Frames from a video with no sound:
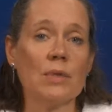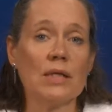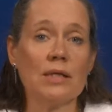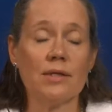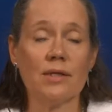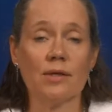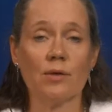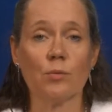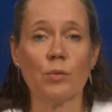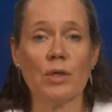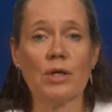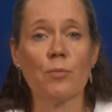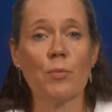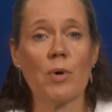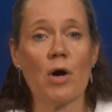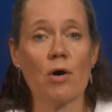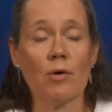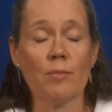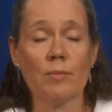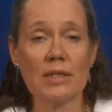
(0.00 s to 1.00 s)
building wind
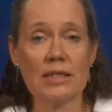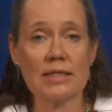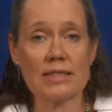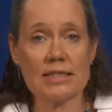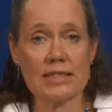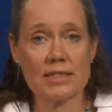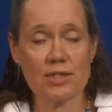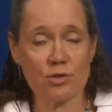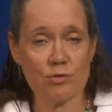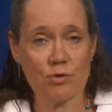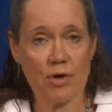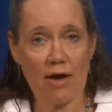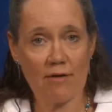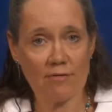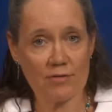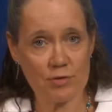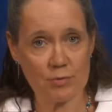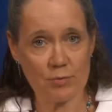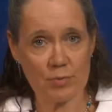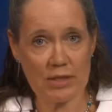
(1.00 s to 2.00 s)
power means that you
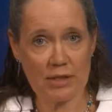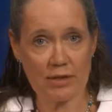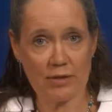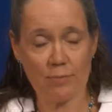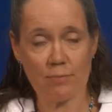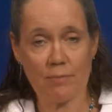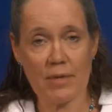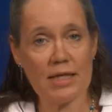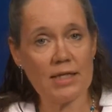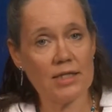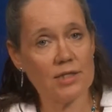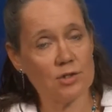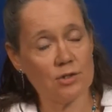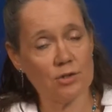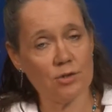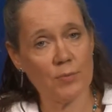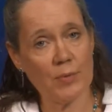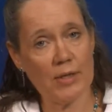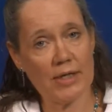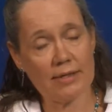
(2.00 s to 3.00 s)
have to build many
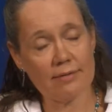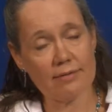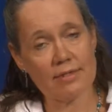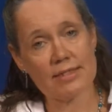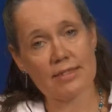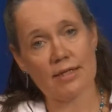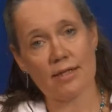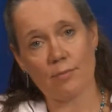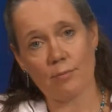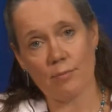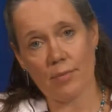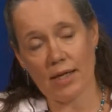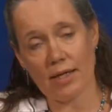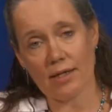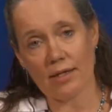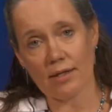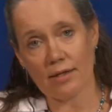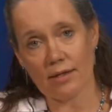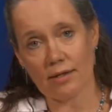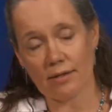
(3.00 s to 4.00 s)
turbines and
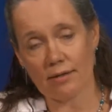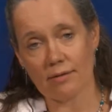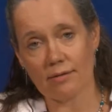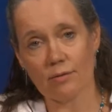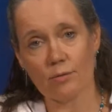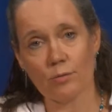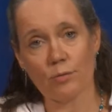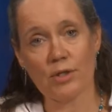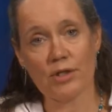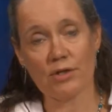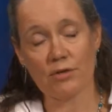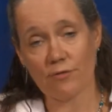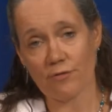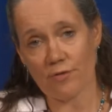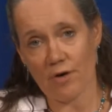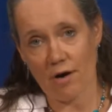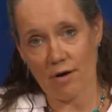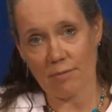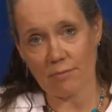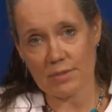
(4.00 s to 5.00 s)
many wind
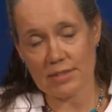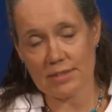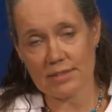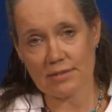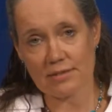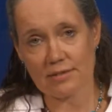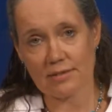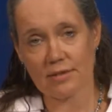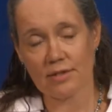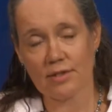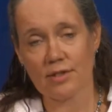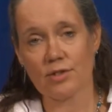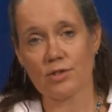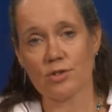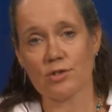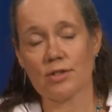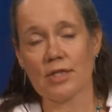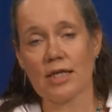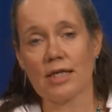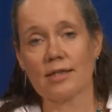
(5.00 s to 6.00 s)
farms
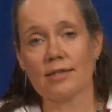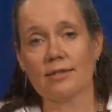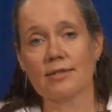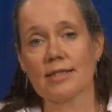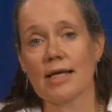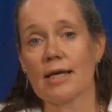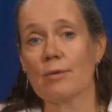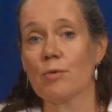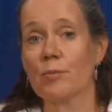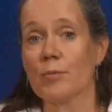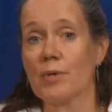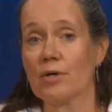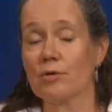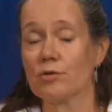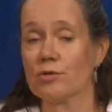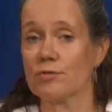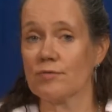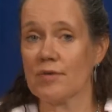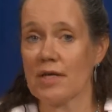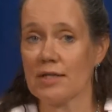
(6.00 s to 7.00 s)
to get the same
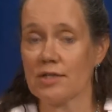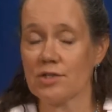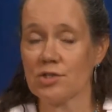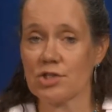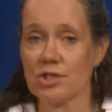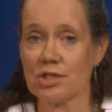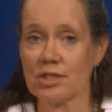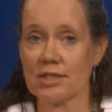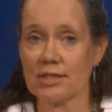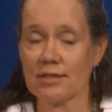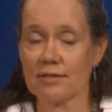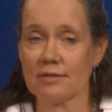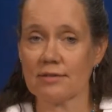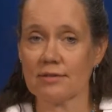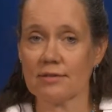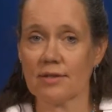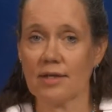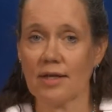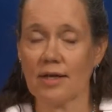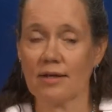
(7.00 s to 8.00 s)
amount of energy
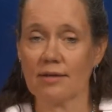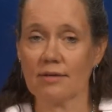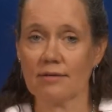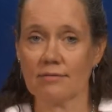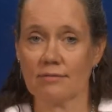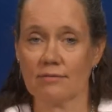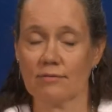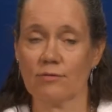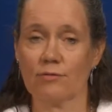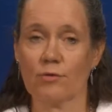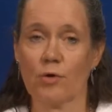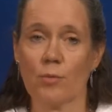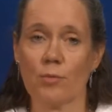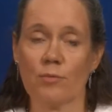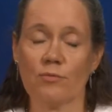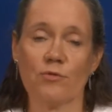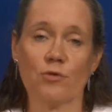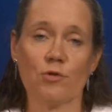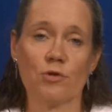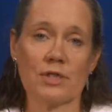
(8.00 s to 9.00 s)
than
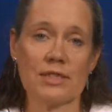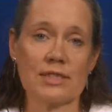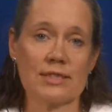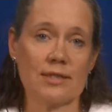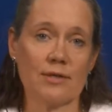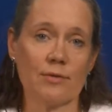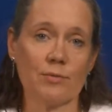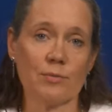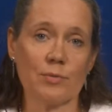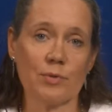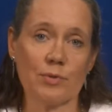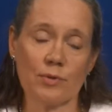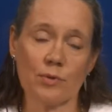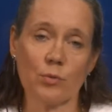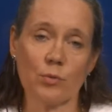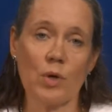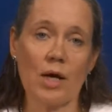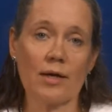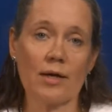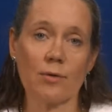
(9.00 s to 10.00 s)
from, for
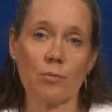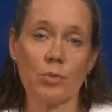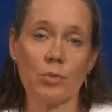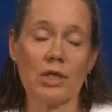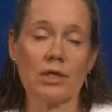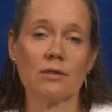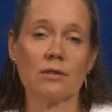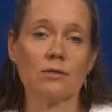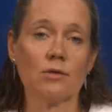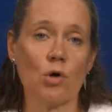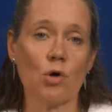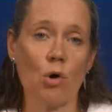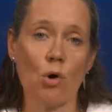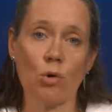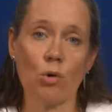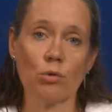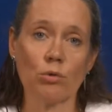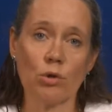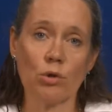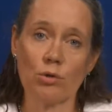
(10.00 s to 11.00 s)
example, one big
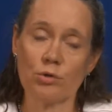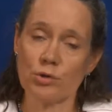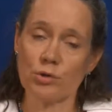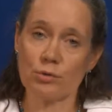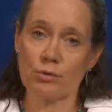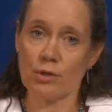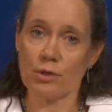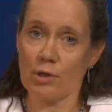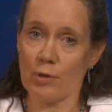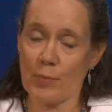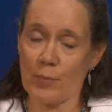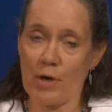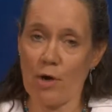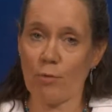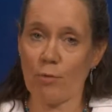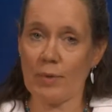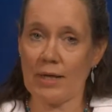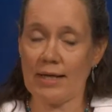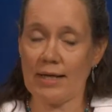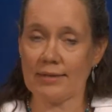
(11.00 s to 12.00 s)
coal or nuclear
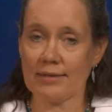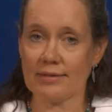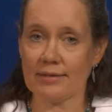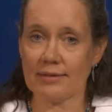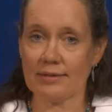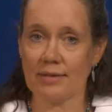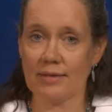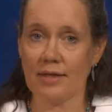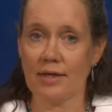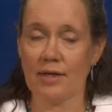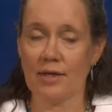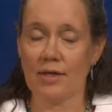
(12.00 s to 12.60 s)
power plant.